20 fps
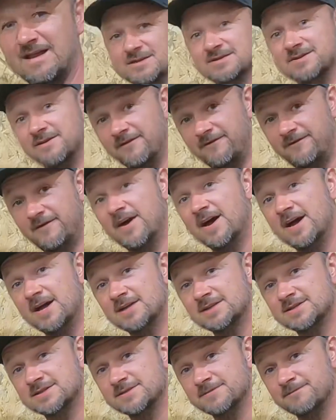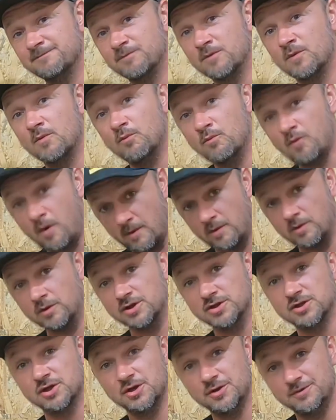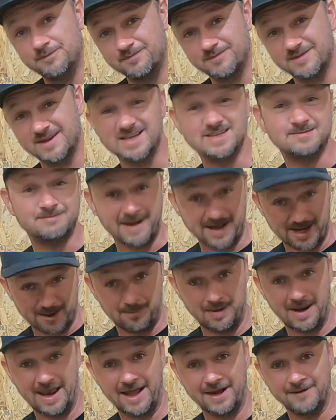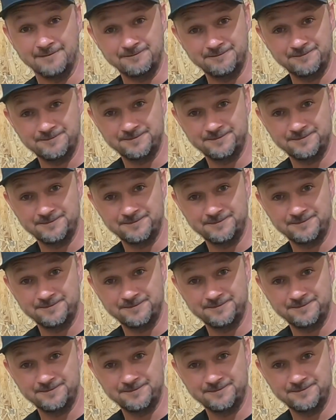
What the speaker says: So first, what we want to do is make a plan.